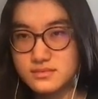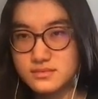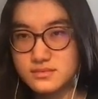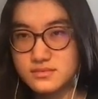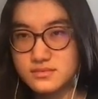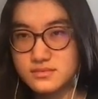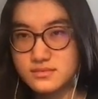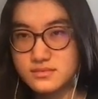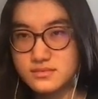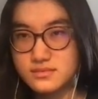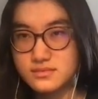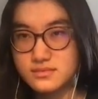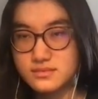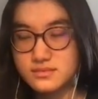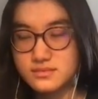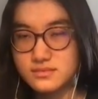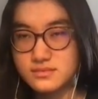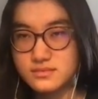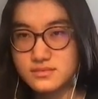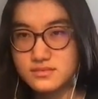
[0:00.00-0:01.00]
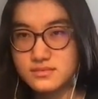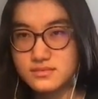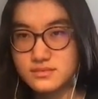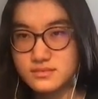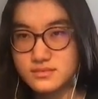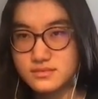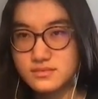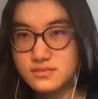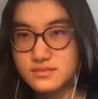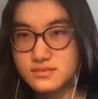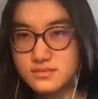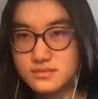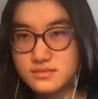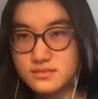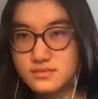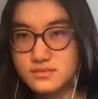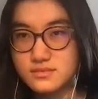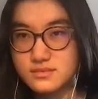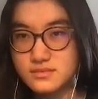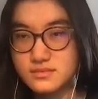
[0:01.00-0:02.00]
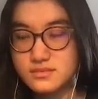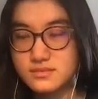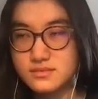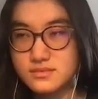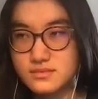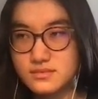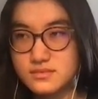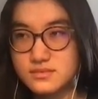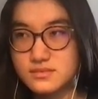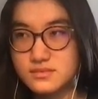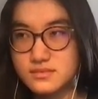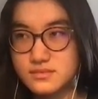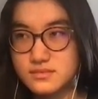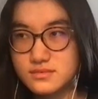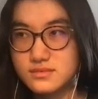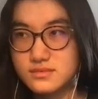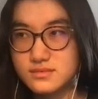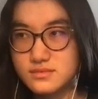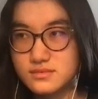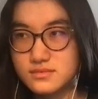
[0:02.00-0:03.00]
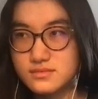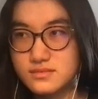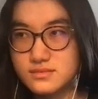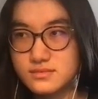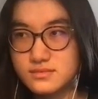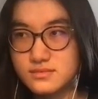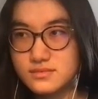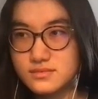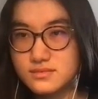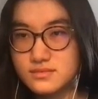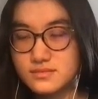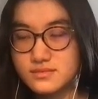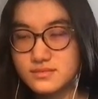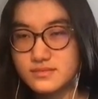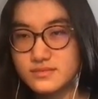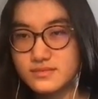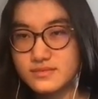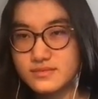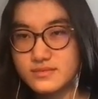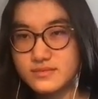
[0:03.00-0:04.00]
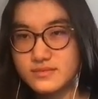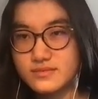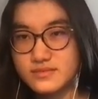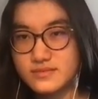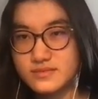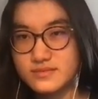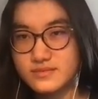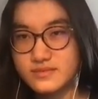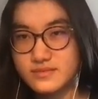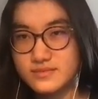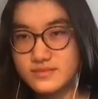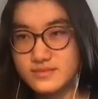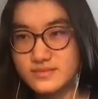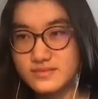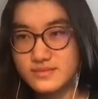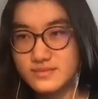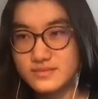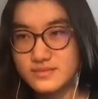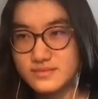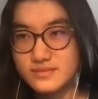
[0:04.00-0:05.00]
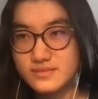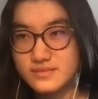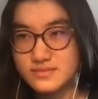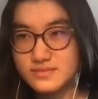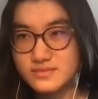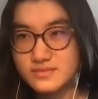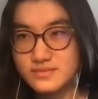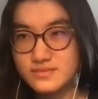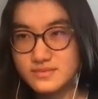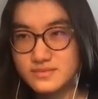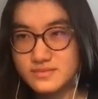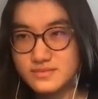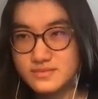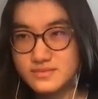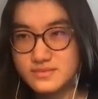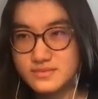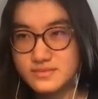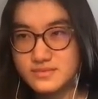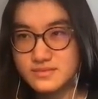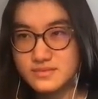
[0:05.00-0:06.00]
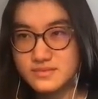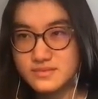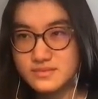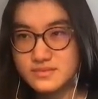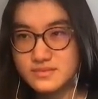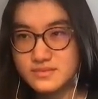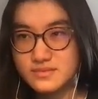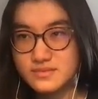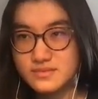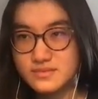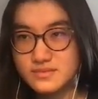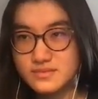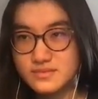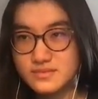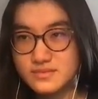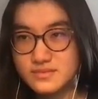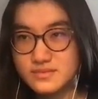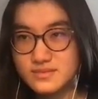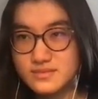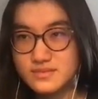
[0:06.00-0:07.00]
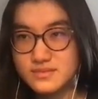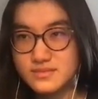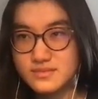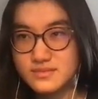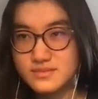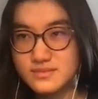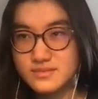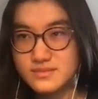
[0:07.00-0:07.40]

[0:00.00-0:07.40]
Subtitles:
(not speaking)